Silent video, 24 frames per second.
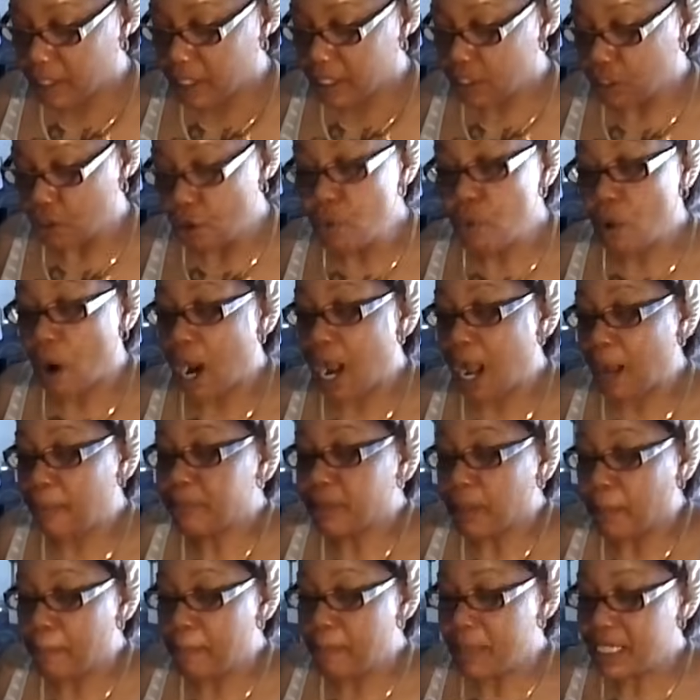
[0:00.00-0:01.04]
You were
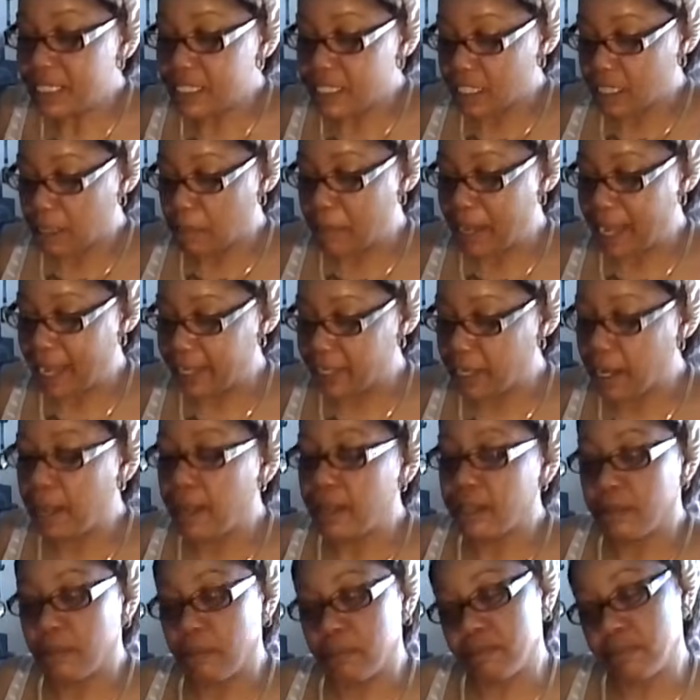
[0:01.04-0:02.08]
optimistic about it,
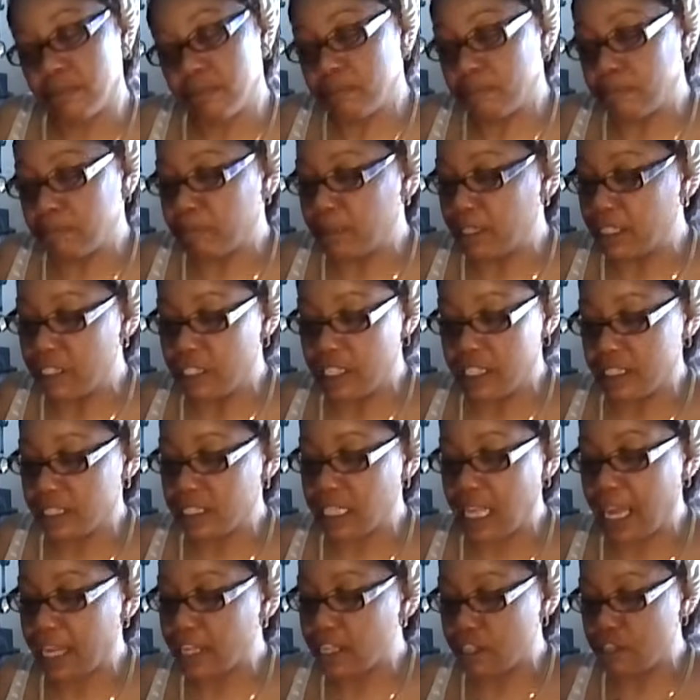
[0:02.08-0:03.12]
but it's
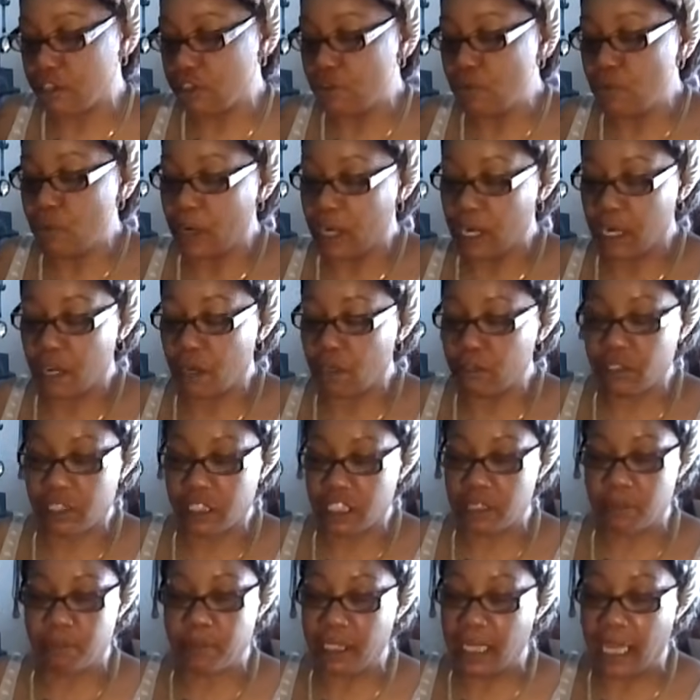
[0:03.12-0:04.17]
like you weren't gonna
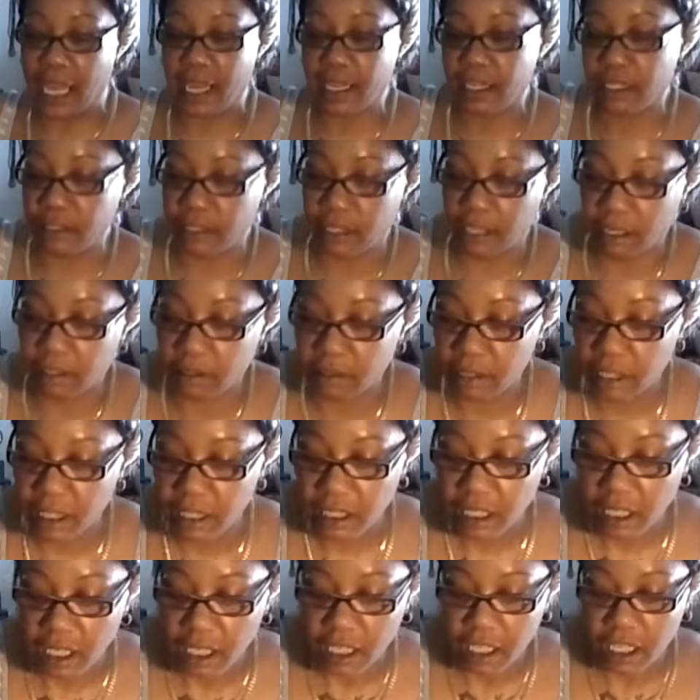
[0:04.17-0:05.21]
just be like,
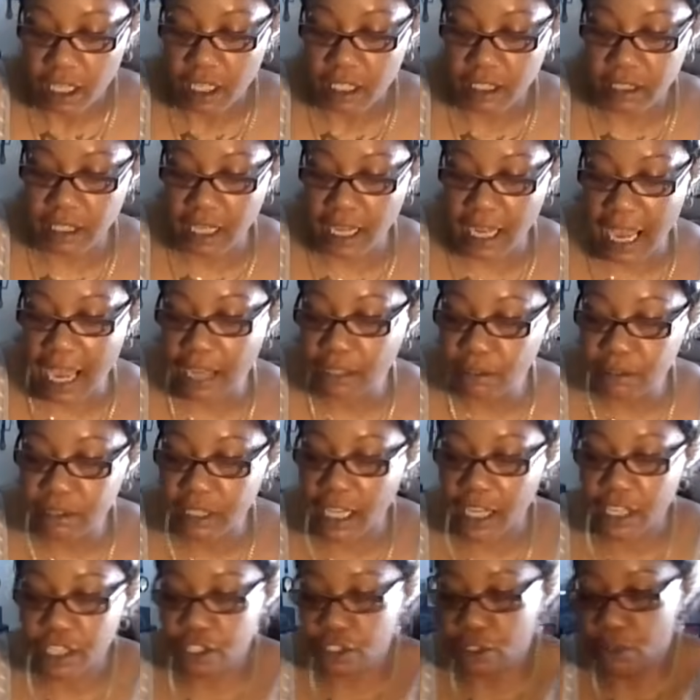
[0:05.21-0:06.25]
I don't
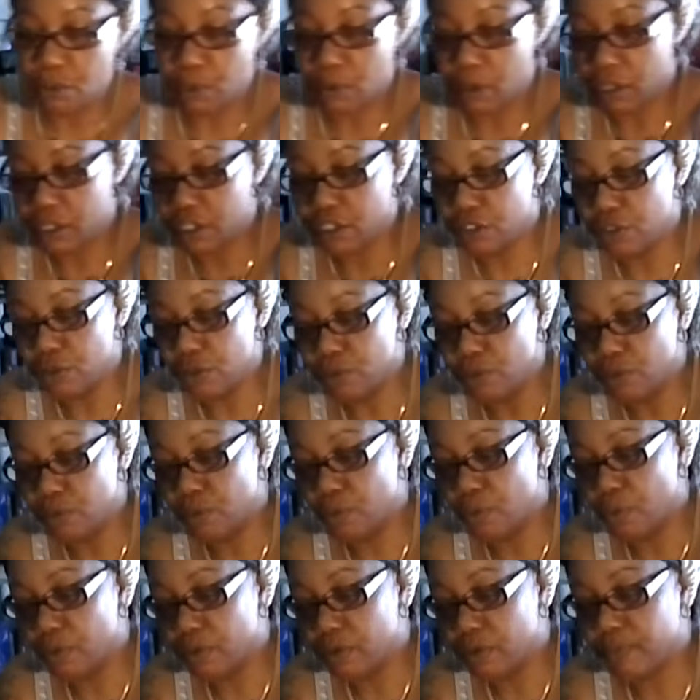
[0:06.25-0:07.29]
think you
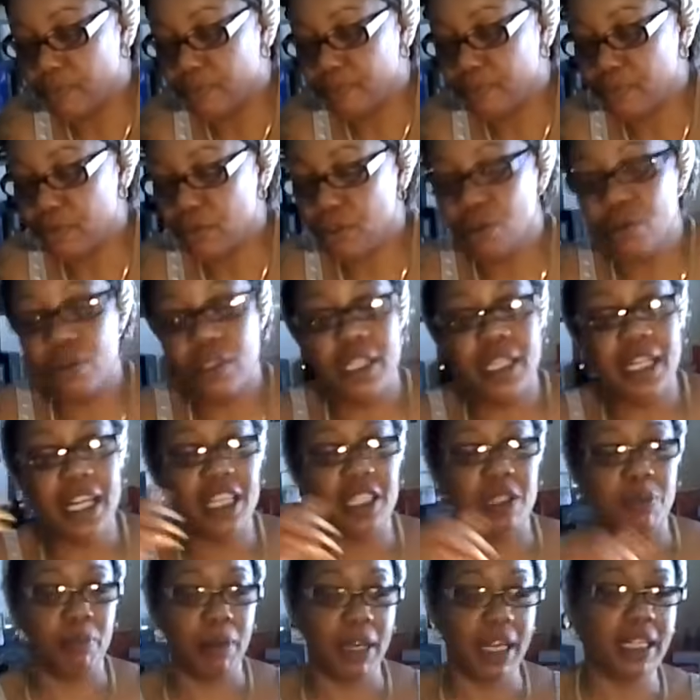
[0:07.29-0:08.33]
didn't
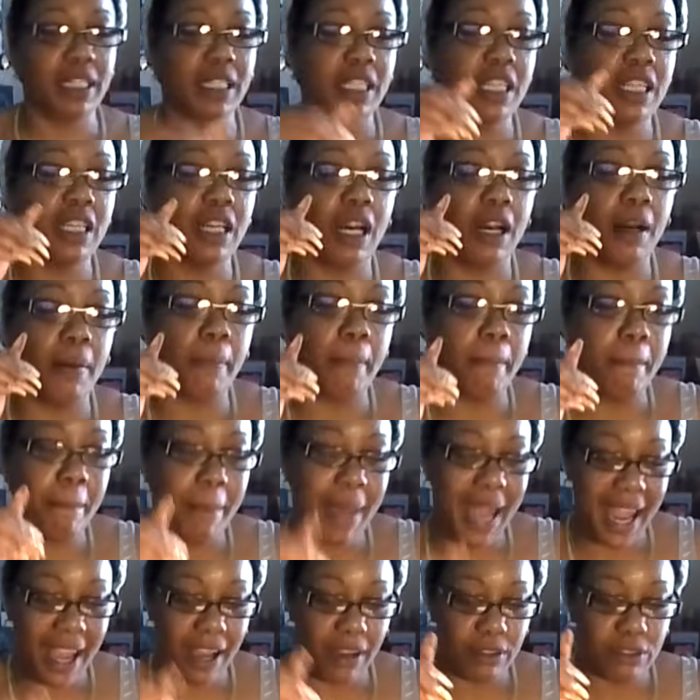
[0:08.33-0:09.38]
expect the
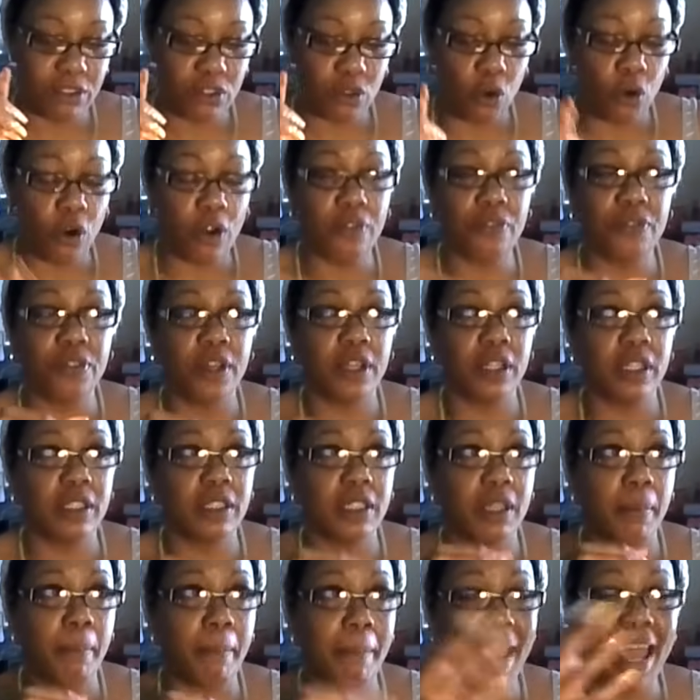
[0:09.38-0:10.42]
amount or
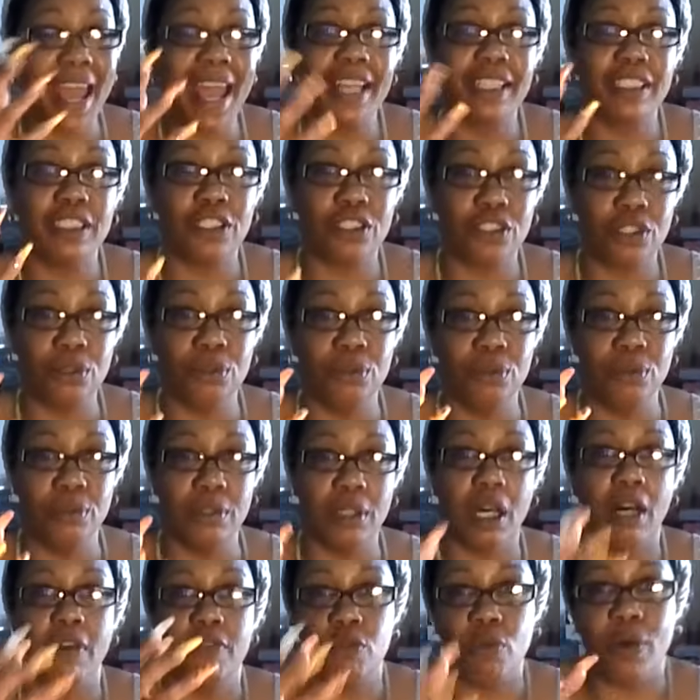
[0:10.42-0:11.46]
the magnitude
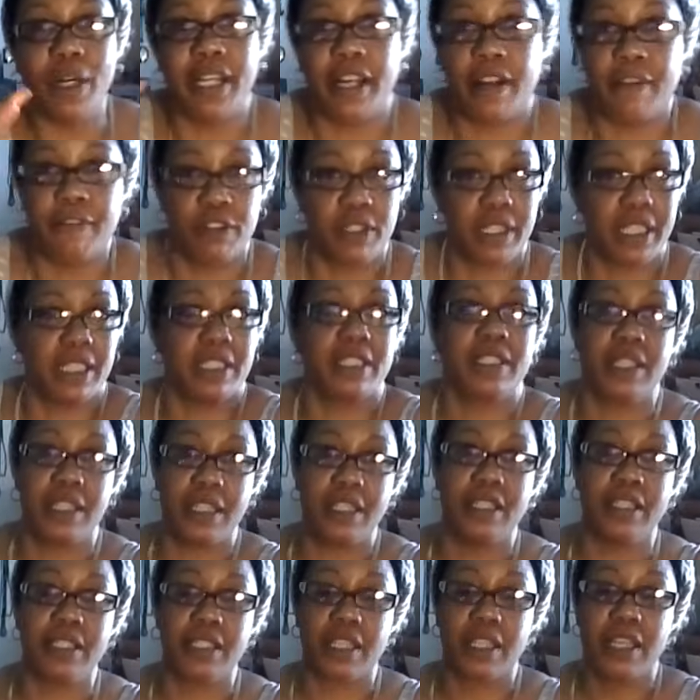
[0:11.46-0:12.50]
of whatever this
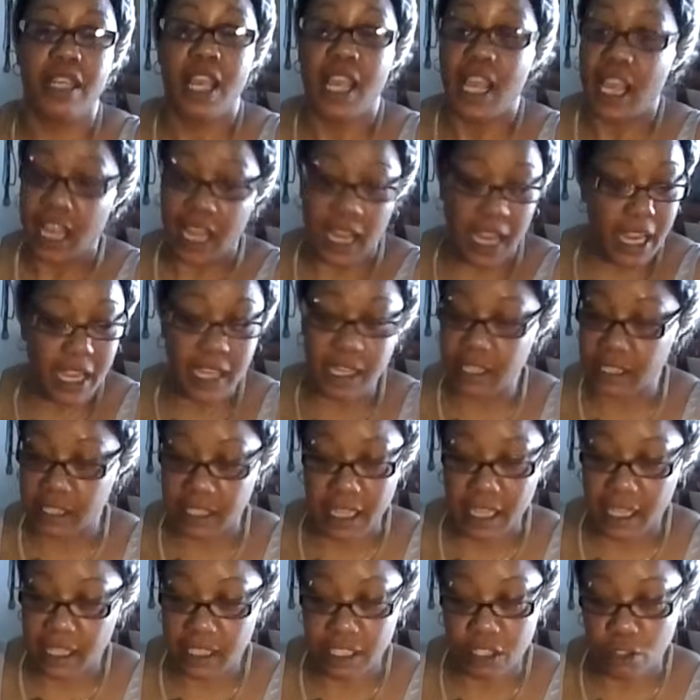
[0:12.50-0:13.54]
is.
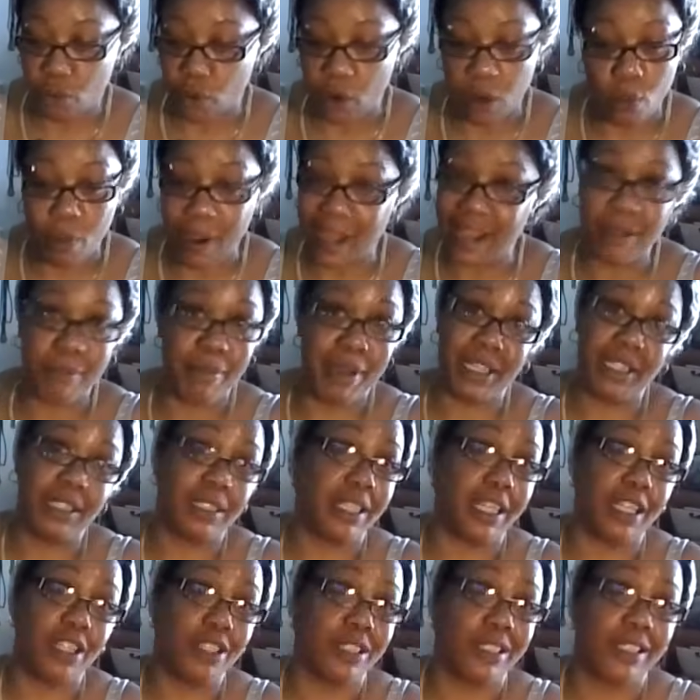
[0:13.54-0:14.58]
It's doing way better
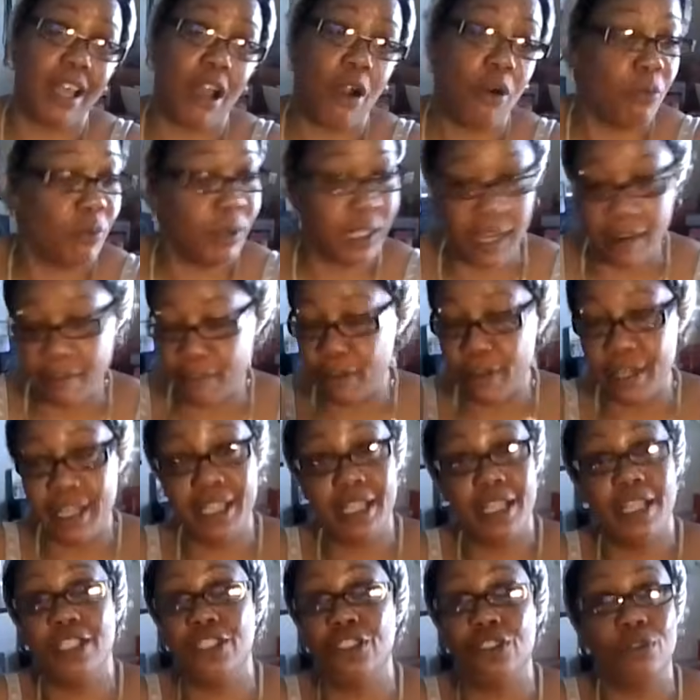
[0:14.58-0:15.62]
than you thought. Whatever it
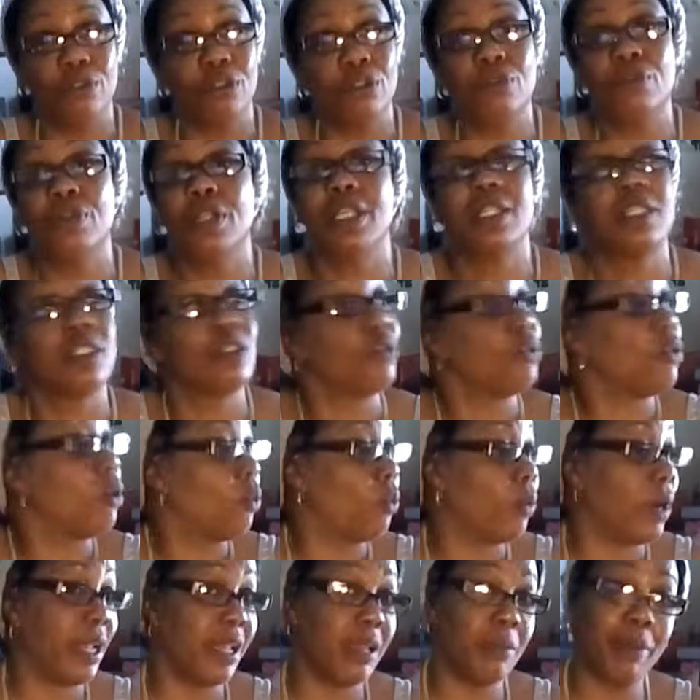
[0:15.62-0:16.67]
is you're doing, it's doing
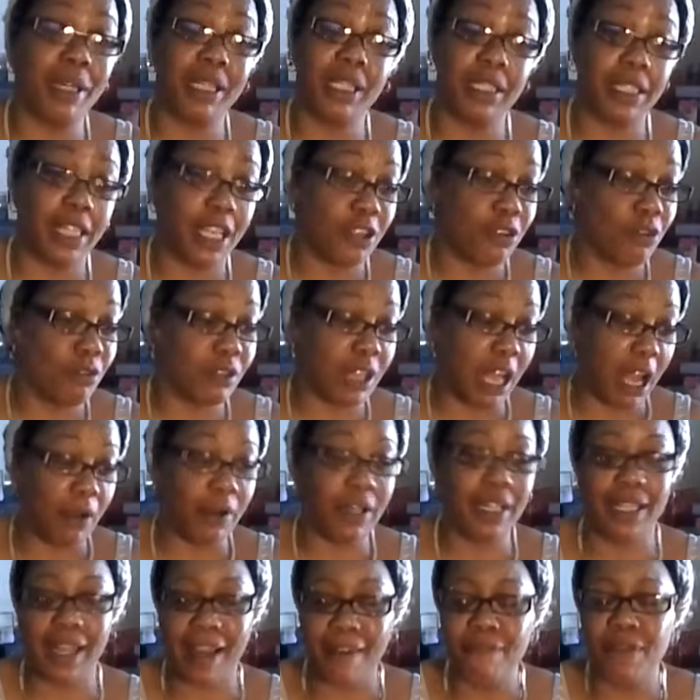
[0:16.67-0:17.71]
way better than you thought.
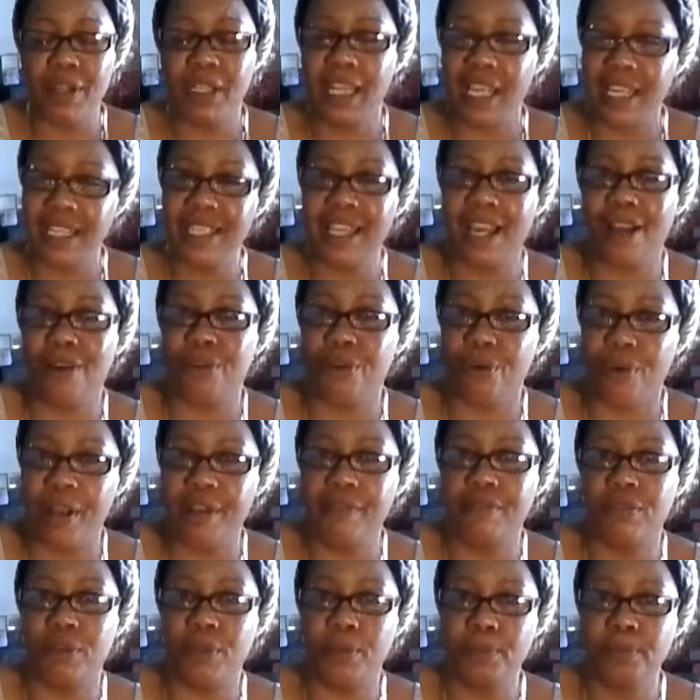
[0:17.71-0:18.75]
And I feel like y'all
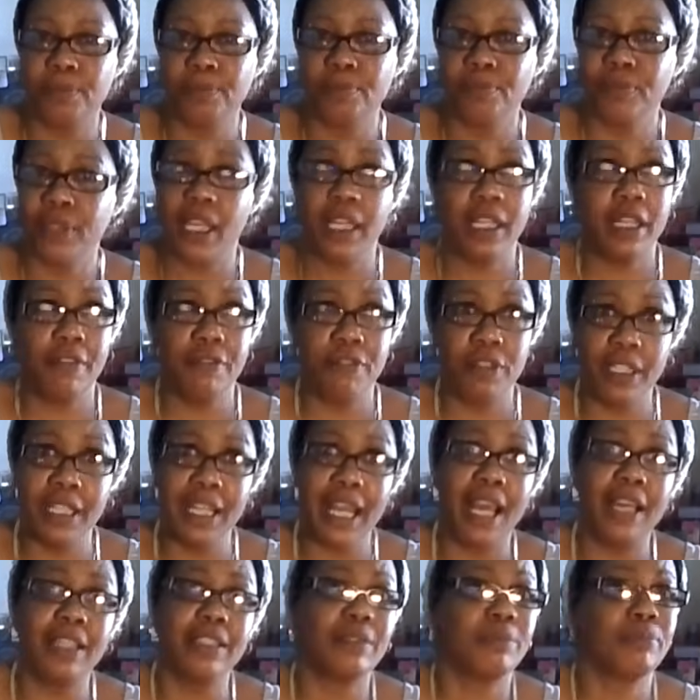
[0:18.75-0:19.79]
grateful. And if you're
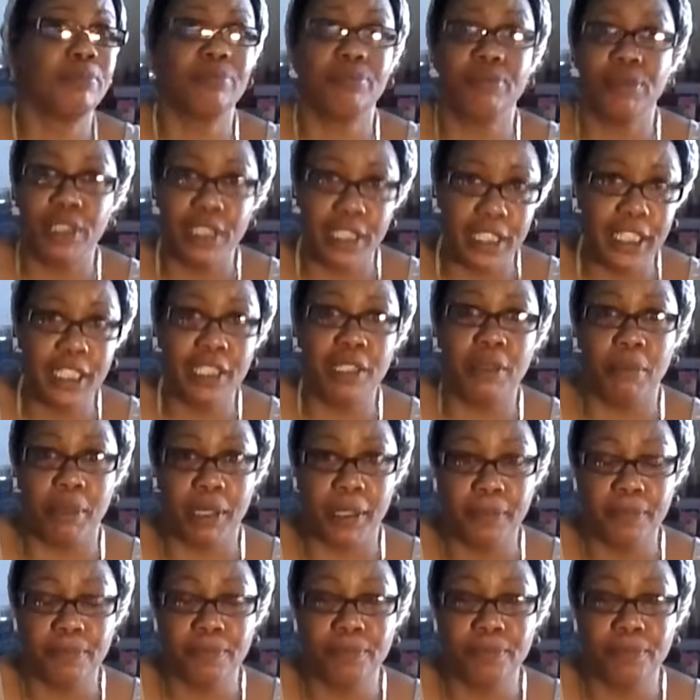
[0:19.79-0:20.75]
not, you need to be.